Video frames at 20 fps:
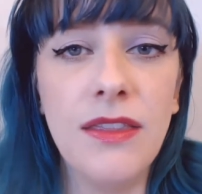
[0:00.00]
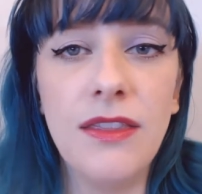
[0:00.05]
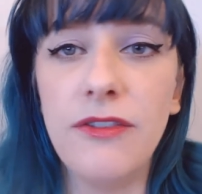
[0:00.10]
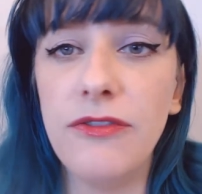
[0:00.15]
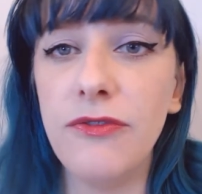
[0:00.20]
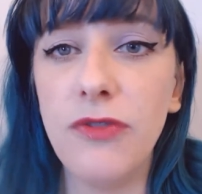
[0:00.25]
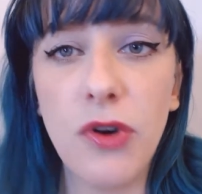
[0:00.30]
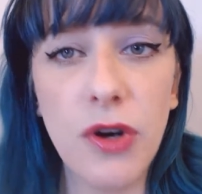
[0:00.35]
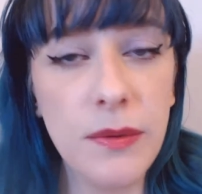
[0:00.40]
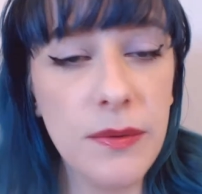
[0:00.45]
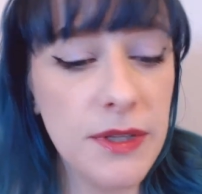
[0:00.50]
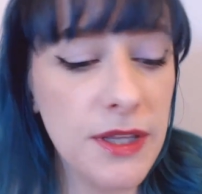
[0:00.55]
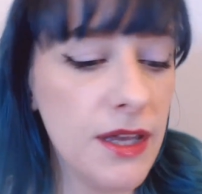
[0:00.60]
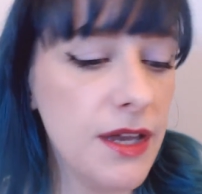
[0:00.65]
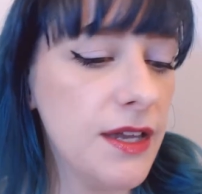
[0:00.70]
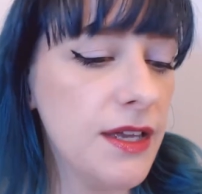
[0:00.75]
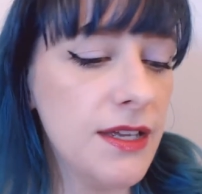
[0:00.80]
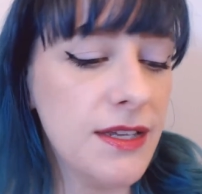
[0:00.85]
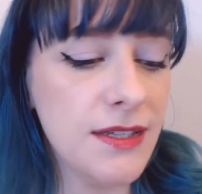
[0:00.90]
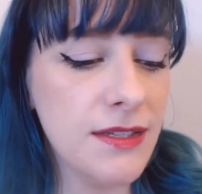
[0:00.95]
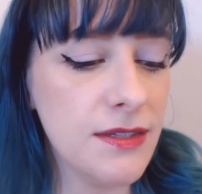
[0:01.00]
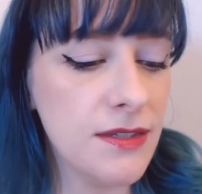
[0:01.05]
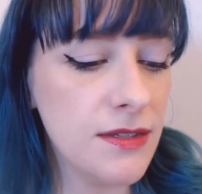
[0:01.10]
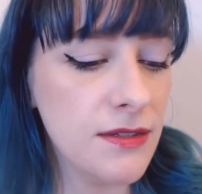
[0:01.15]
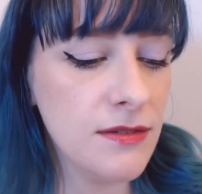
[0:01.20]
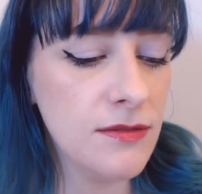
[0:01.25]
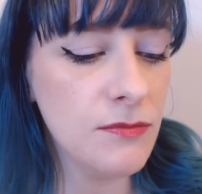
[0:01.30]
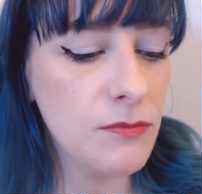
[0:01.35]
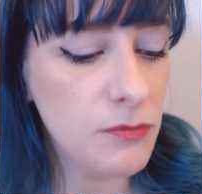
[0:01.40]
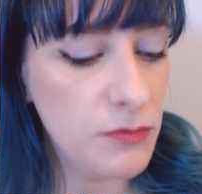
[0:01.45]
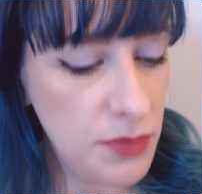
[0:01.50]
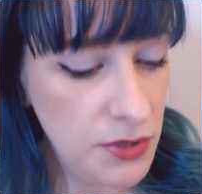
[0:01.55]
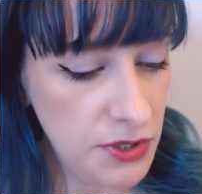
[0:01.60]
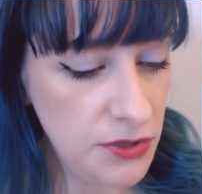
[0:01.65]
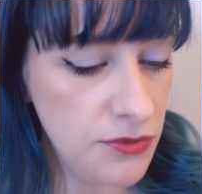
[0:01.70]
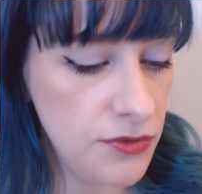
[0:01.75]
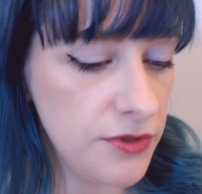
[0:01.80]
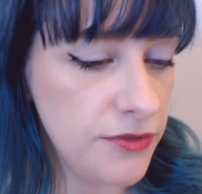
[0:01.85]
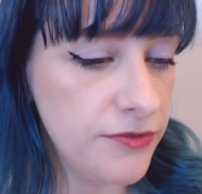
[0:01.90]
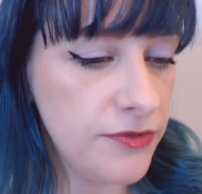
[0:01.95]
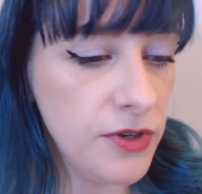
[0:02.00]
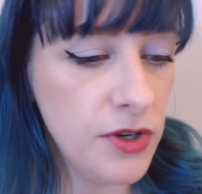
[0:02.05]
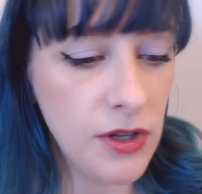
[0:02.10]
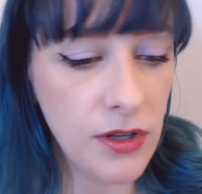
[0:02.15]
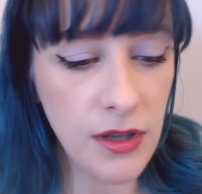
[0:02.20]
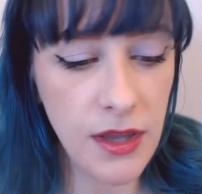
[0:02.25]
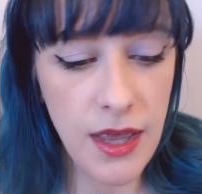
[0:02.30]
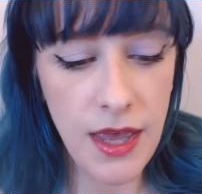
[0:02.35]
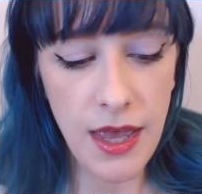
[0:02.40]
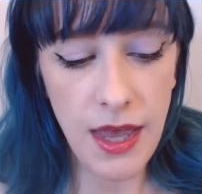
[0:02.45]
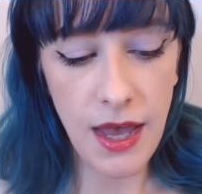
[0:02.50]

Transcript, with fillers: the formula is beautiful.